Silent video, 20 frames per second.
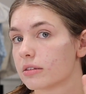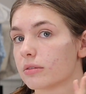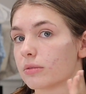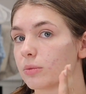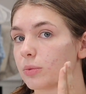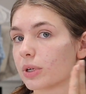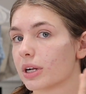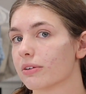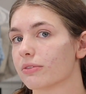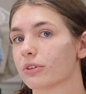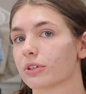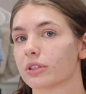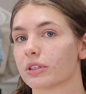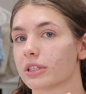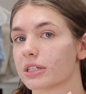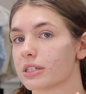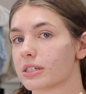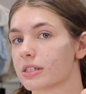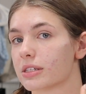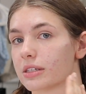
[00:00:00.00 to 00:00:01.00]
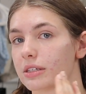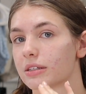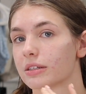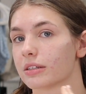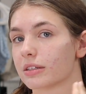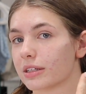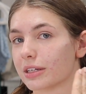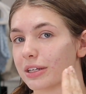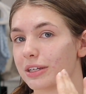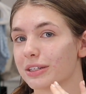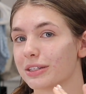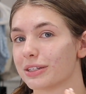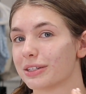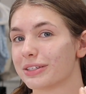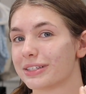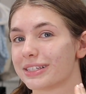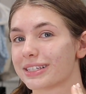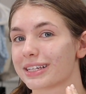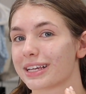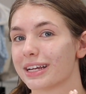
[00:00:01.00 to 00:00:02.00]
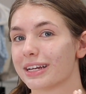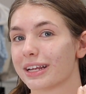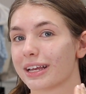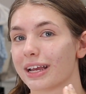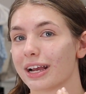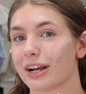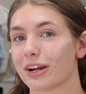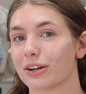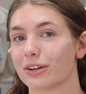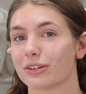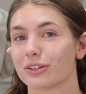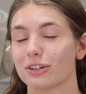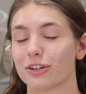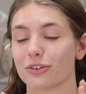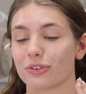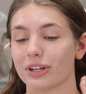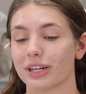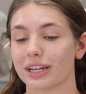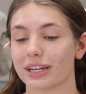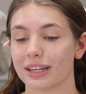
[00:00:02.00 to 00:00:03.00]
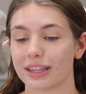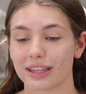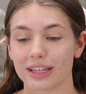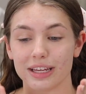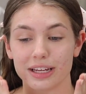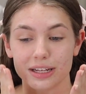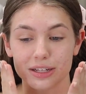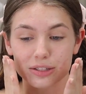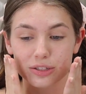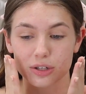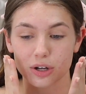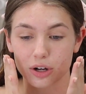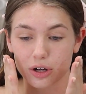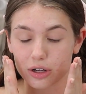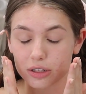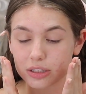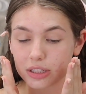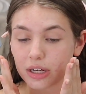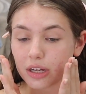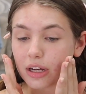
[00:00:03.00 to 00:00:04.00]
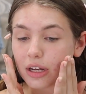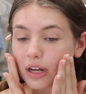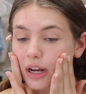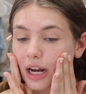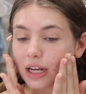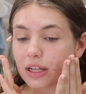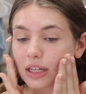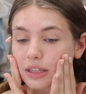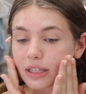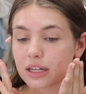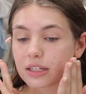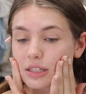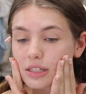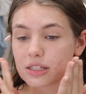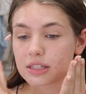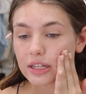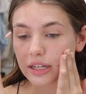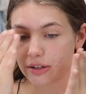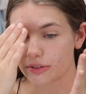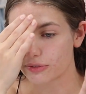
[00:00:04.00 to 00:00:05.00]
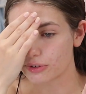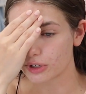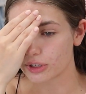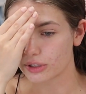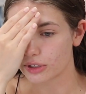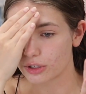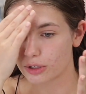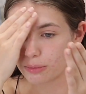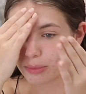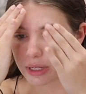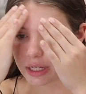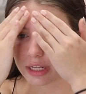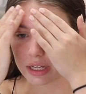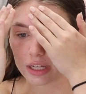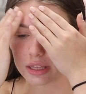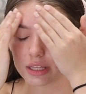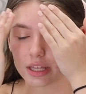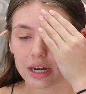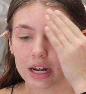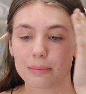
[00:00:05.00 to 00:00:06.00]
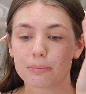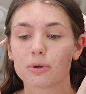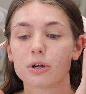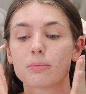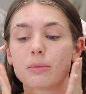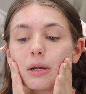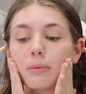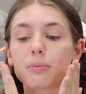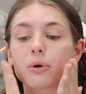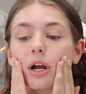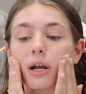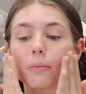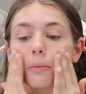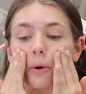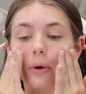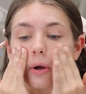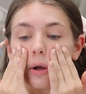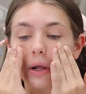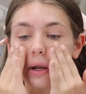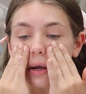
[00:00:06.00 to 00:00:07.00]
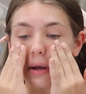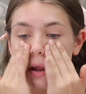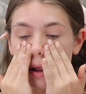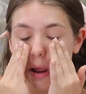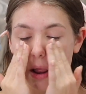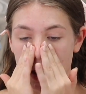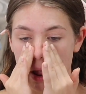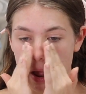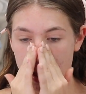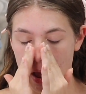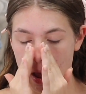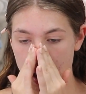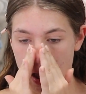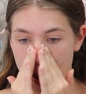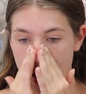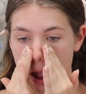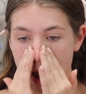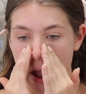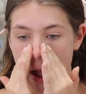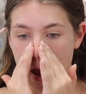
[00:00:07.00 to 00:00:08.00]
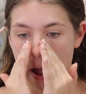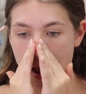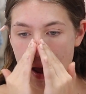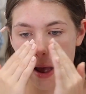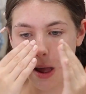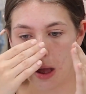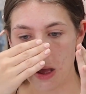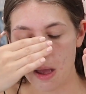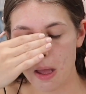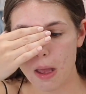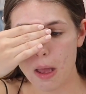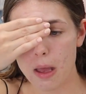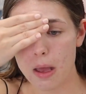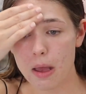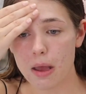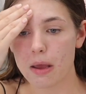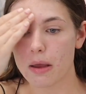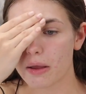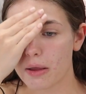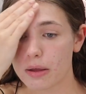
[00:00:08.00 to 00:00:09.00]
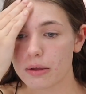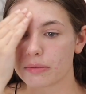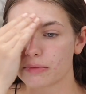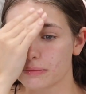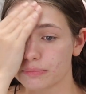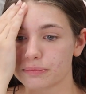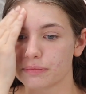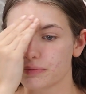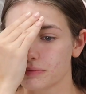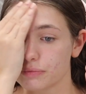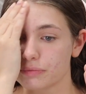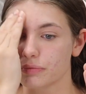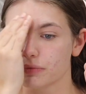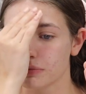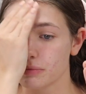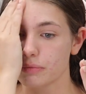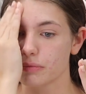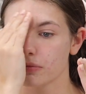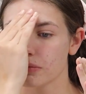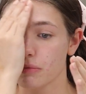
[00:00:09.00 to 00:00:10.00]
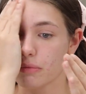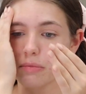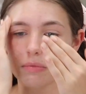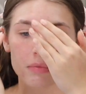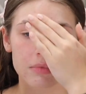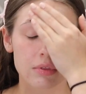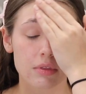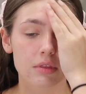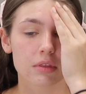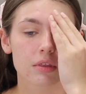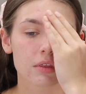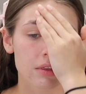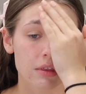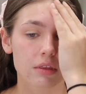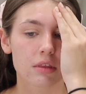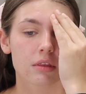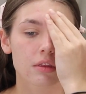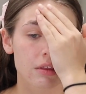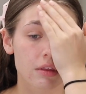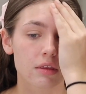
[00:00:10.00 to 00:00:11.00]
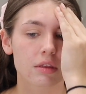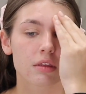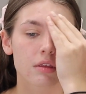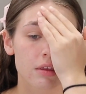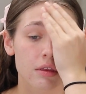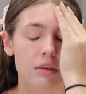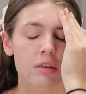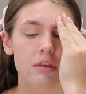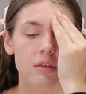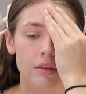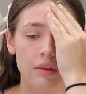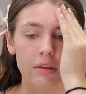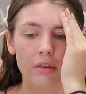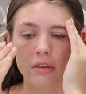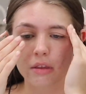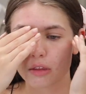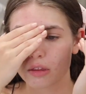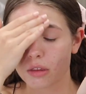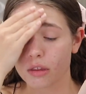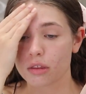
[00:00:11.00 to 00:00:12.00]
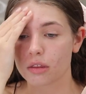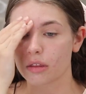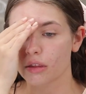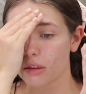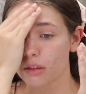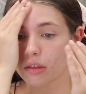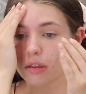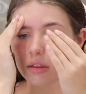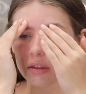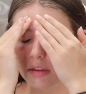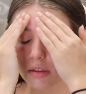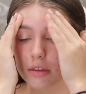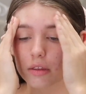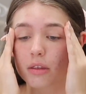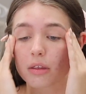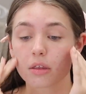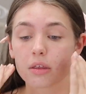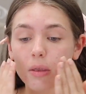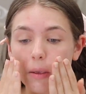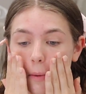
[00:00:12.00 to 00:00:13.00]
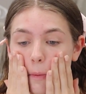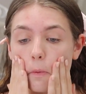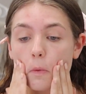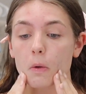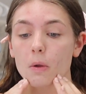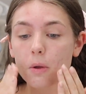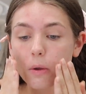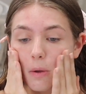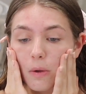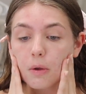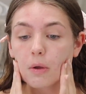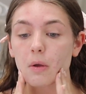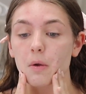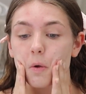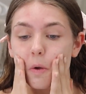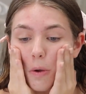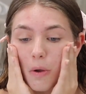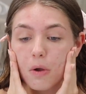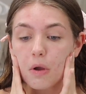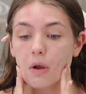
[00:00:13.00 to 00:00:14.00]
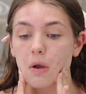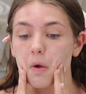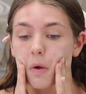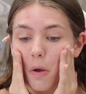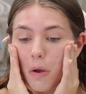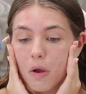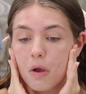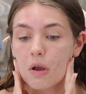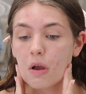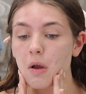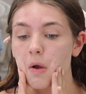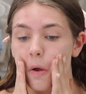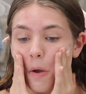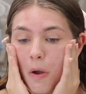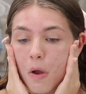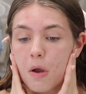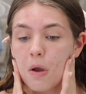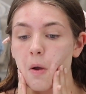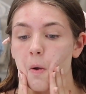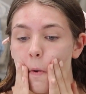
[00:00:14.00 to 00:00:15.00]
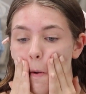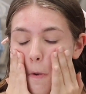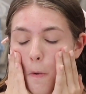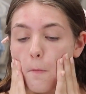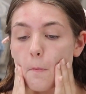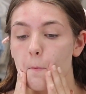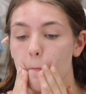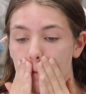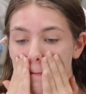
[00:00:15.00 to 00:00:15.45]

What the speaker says: whatever this skincare green thing is called, I let that sit for a little bit and then I put my primer on. Tonight we're going to see Steve Aoki with some friends of ours that I haven't seen in a while, so I'm super excited. I'm so excited about my outfit, guys.